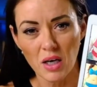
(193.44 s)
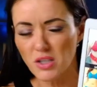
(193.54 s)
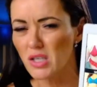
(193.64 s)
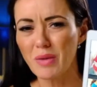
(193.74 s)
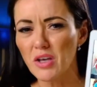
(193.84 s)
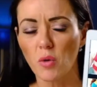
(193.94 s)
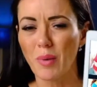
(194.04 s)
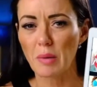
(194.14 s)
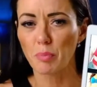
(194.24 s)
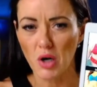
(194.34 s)
Doesn't make you a
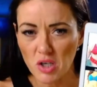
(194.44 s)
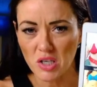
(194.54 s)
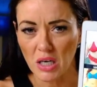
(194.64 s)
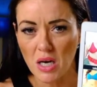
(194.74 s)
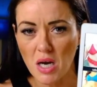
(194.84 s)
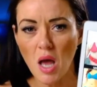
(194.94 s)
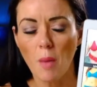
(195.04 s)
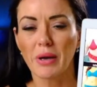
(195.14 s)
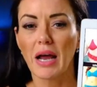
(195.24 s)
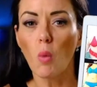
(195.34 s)
bad person,
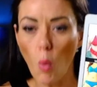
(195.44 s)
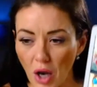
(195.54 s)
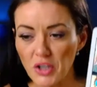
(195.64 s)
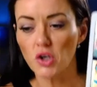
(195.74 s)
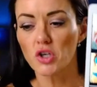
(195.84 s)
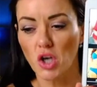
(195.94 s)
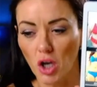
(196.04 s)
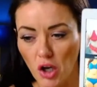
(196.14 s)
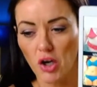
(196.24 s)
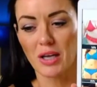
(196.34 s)
but I want you to
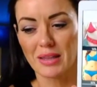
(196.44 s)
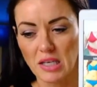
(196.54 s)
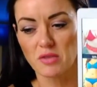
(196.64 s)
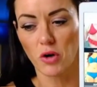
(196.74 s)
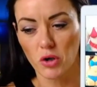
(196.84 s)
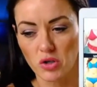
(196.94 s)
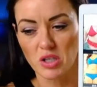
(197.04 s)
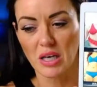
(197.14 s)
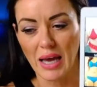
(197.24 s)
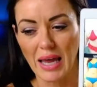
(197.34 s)
look at these photos
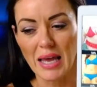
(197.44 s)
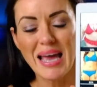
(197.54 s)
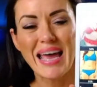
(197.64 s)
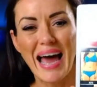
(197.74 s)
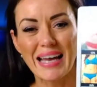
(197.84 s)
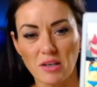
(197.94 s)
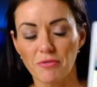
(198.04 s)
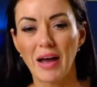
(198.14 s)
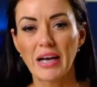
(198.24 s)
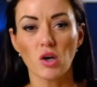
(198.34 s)
today and
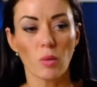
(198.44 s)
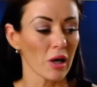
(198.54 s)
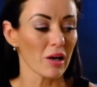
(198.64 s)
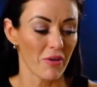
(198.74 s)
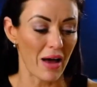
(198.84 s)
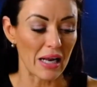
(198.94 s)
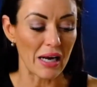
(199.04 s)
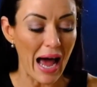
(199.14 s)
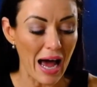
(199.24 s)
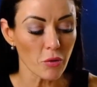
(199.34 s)
define your body fat and
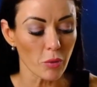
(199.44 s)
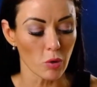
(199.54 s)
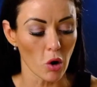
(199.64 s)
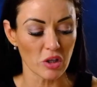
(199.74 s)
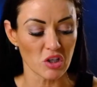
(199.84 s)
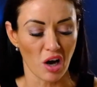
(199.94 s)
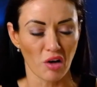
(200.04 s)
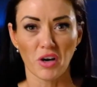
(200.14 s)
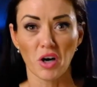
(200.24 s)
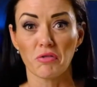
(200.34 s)
have a wee moment of,
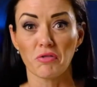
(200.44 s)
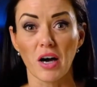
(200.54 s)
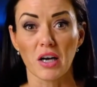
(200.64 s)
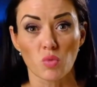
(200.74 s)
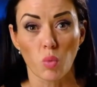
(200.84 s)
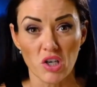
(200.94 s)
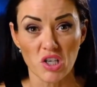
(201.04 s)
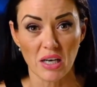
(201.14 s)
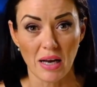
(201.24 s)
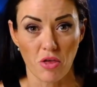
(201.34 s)
oh fuck, it's worse
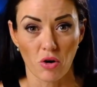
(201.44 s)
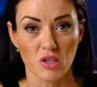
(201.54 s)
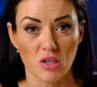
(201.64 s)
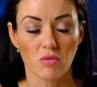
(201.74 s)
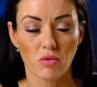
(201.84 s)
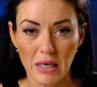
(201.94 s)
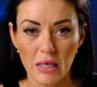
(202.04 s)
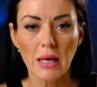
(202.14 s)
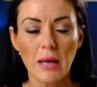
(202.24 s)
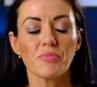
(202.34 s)
than I thought, right?
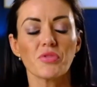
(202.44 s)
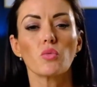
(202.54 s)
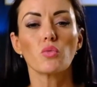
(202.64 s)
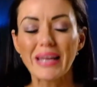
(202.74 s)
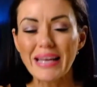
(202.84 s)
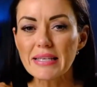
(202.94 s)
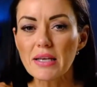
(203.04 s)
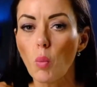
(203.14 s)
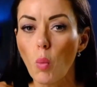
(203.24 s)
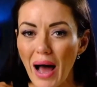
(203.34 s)
The
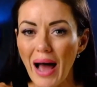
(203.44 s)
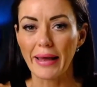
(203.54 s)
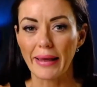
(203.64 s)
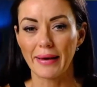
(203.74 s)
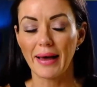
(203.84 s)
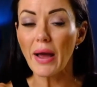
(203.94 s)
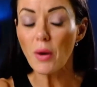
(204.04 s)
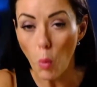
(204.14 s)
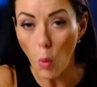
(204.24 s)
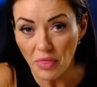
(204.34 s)
reason why I
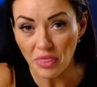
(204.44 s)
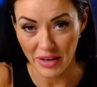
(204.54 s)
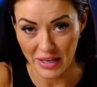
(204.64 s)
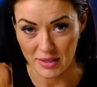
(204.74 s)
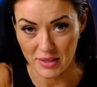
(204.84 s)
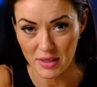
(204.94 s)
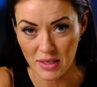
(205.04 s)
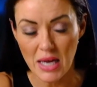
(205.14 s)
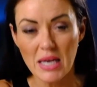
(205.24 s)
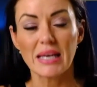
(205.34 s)
want this
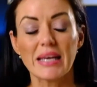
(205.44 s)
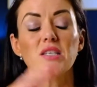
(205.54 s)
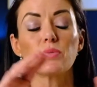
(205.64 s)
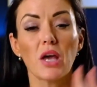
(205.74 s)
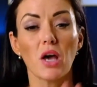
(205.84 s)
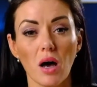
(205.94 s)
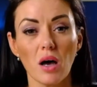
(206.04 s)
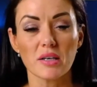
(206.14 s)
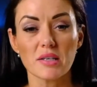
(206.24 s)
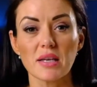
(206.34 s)
is
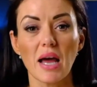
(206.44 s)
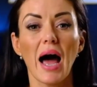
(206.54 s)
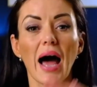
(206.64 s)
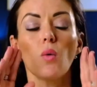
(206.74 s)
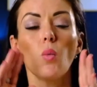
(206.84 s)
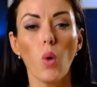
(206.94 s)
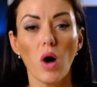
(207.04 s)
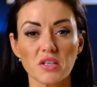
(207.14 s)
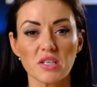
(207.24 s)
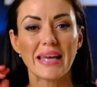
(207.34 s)
because I
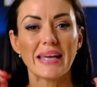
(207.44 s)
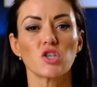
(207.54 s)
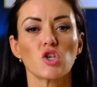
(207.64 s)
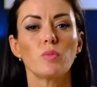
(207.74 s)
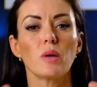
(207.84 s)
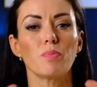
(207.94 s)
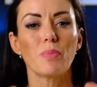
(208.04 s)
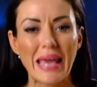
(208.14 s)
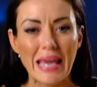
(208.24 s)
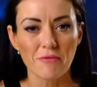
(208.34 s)
want it to be
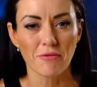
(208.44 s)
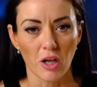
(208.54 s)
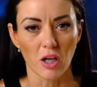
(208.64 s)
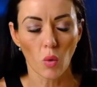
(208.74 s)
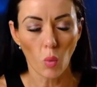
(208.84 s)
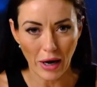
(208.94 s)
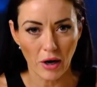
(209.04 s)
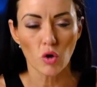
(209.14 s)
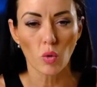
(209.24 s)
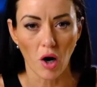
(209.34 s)
painful where
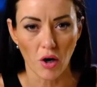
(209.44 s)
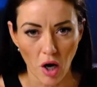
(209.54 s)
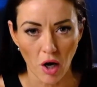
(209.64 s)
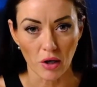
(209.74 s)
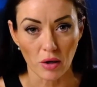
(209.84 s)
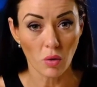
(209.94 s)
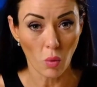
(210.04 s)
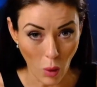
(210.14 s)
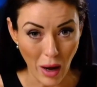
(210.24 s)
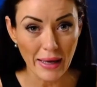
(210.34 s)
you are now.
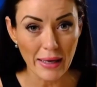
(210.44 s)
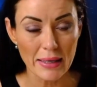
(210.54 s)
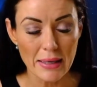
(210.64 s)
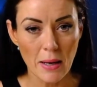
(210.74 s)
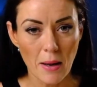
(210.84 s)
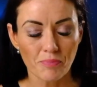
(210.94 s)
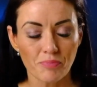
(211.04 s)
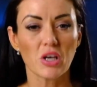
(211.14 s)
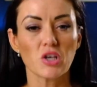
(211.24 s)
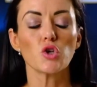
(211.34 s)
Why?
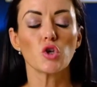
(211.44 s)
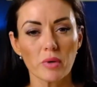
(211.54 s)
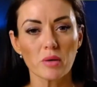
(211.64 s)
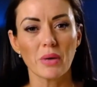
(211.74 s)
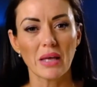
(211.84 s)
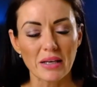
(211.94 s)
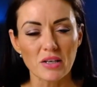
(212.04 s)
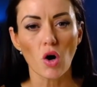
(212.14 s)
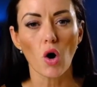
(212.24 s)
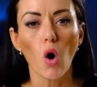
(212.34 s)
Because human beings
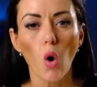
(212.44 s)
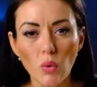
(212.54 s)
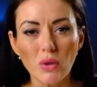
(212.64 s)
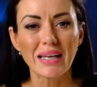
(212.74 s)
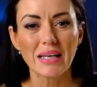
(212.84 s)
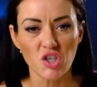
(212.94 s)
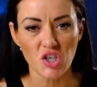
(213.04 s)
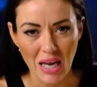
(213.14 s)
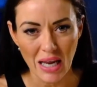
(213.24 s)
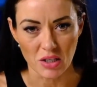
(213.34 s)
only
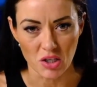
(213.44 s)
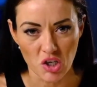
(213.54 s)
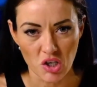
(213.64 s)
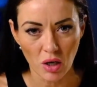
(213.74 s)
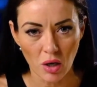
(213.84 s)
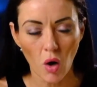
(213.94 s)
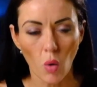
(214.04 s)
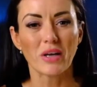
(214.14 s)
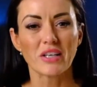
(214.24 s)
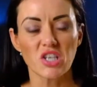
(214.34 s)
change
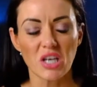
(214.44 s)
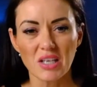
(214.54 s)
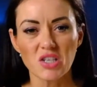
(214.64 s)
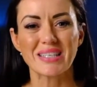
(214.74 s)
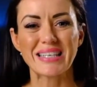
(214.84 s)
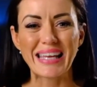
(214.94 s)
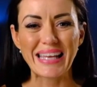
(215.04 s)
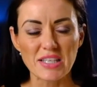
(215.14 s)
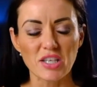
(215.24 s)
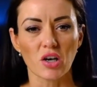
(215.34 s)
when change is
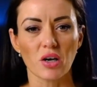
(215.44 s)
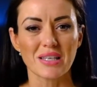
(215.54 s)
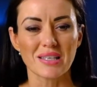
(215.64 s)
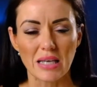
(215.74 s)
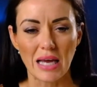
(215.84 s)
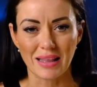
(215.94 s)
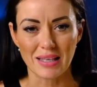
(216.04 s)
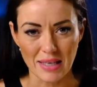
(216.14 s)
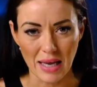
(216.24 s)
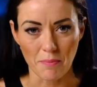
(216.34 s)
easier than staying the
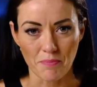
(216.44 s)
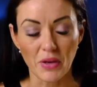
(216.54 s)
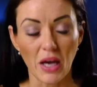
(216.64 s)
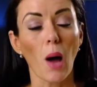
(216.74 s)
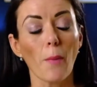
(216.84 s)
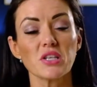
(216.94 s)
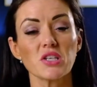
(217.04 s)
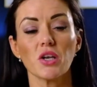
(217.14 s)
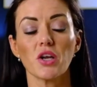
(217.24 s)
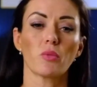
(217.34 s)
same. And up
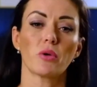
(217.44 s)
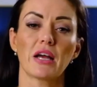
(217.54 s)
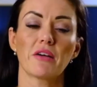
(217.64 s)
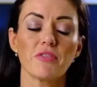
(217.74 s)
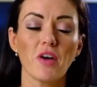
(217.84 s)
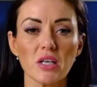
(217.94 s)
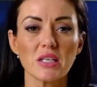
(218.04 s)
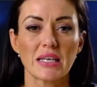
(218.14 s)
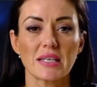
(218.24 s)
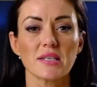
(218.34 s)
until now, what I have found
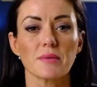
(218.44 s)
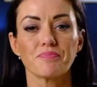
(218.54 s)
is